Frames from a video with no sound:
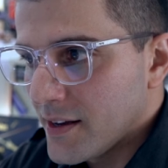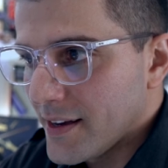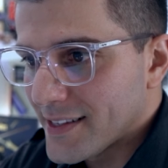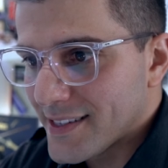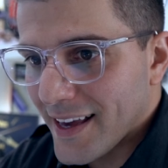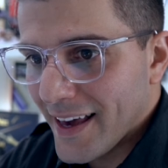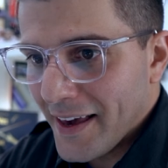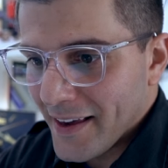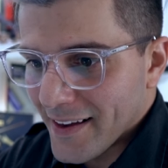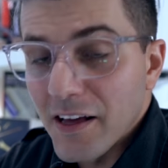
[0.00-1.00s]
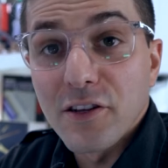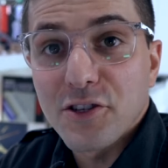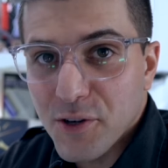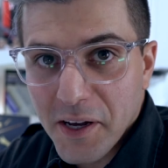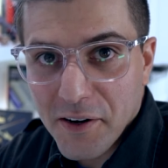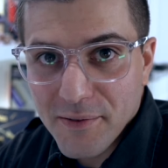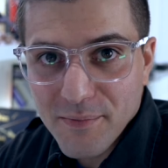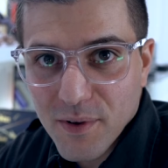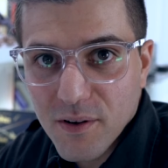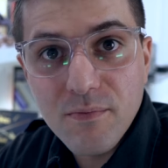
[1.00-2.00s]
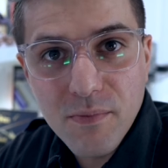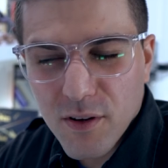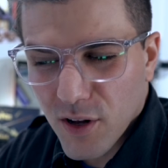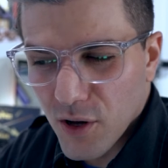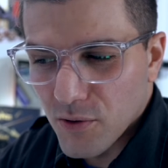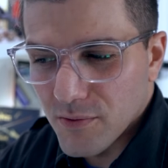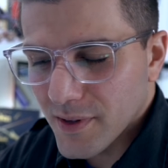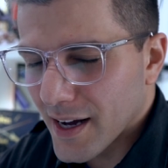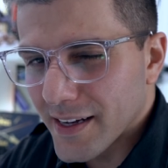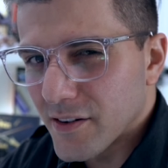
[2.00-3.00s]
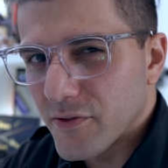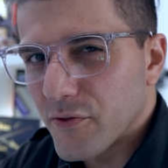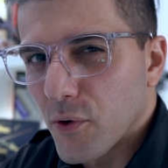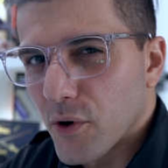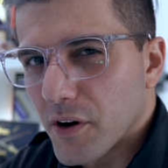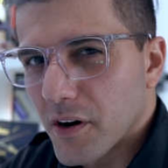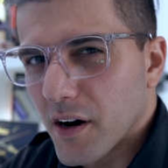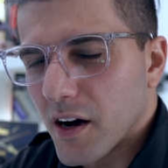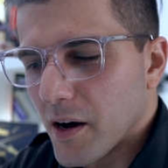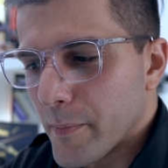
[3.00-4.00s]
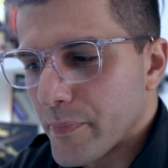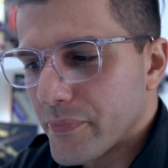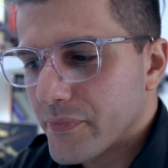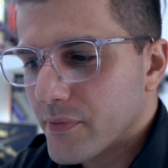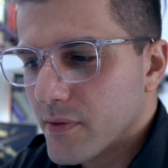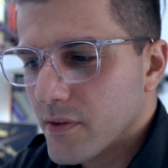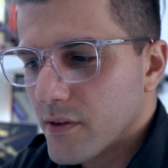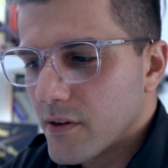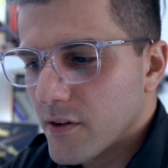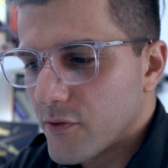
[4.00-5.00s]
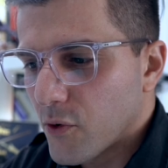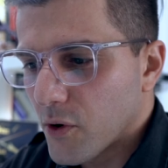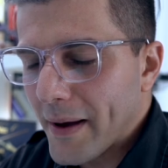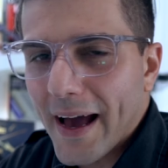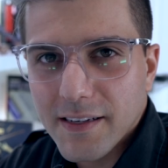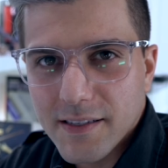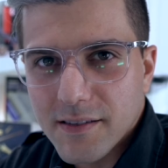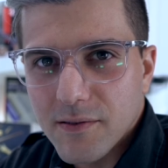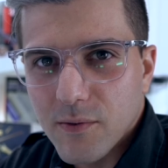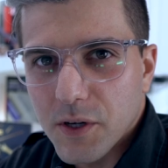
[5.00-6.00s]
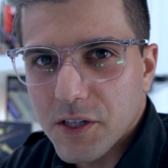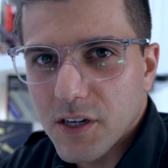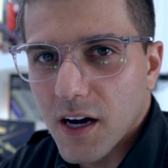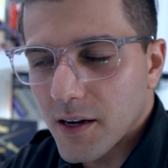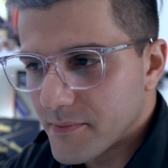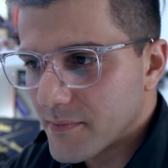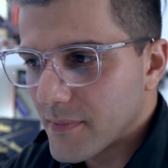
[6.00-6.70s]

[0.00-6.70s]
it's a Illustrator clone kind of for, um, for Macs, which uh,